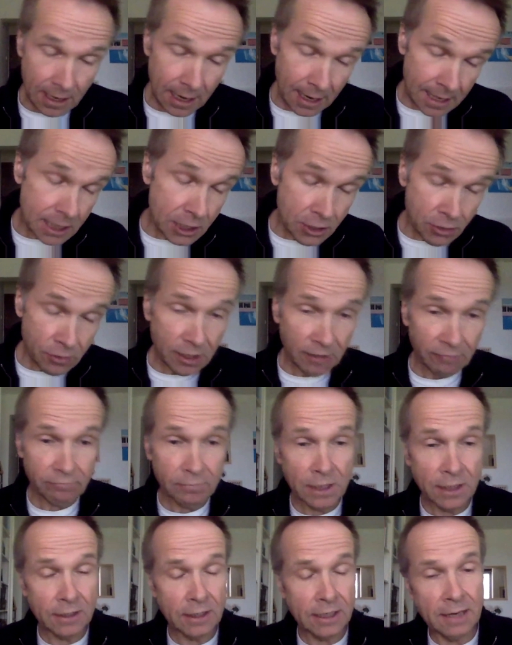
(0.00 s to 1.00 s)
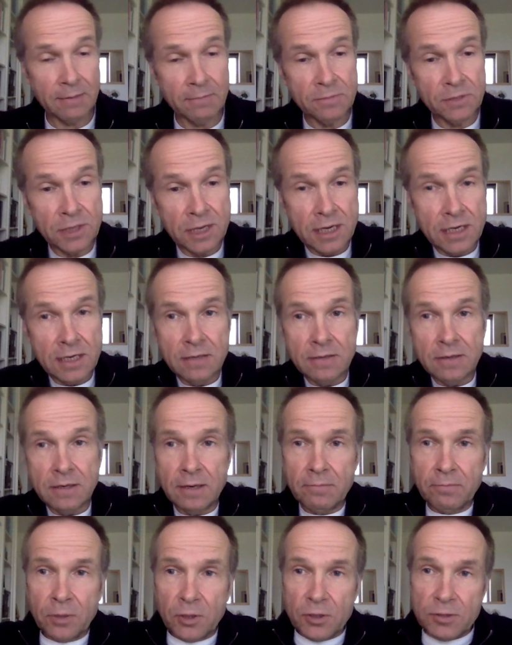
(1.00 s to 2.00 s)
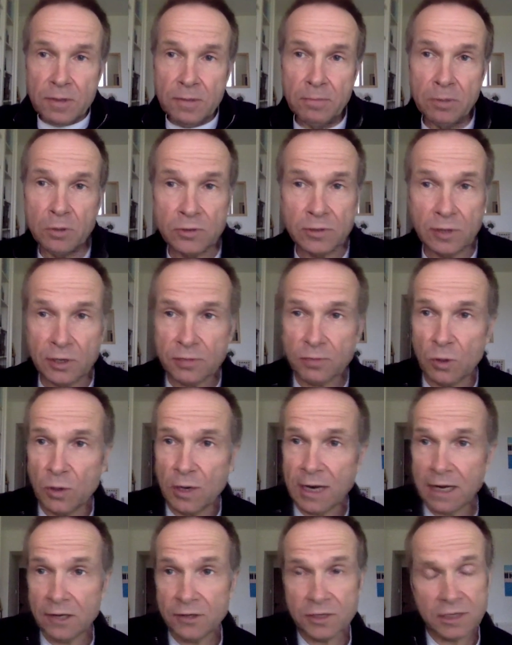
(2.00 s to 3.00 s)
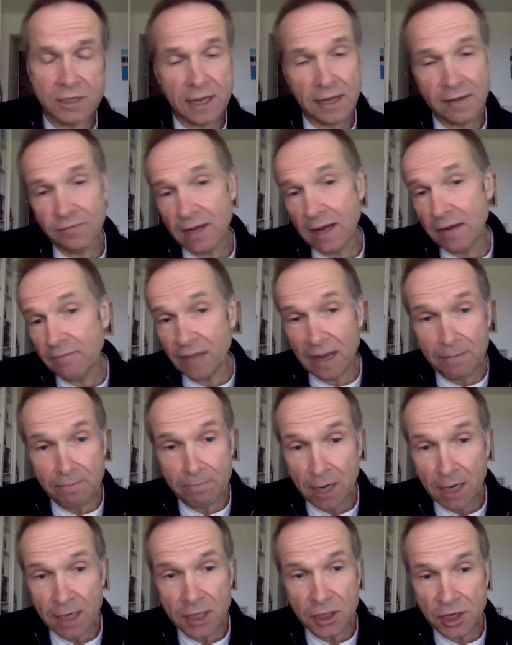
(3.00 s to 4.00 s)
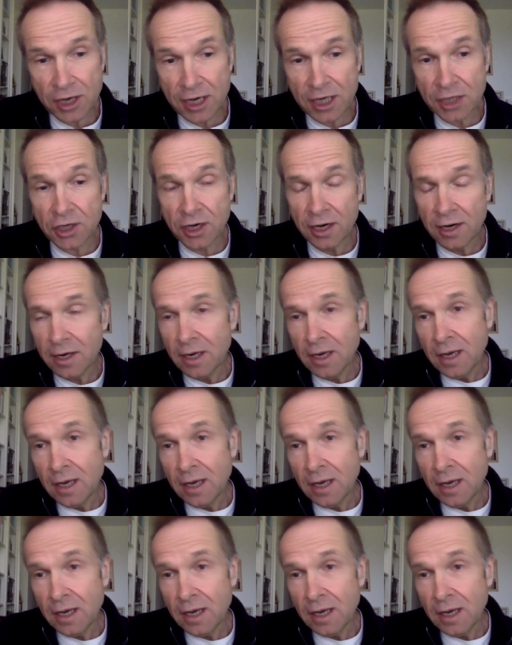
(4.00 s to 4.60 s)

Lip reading: a new government comes in and possibly builds lots more houses. That might change.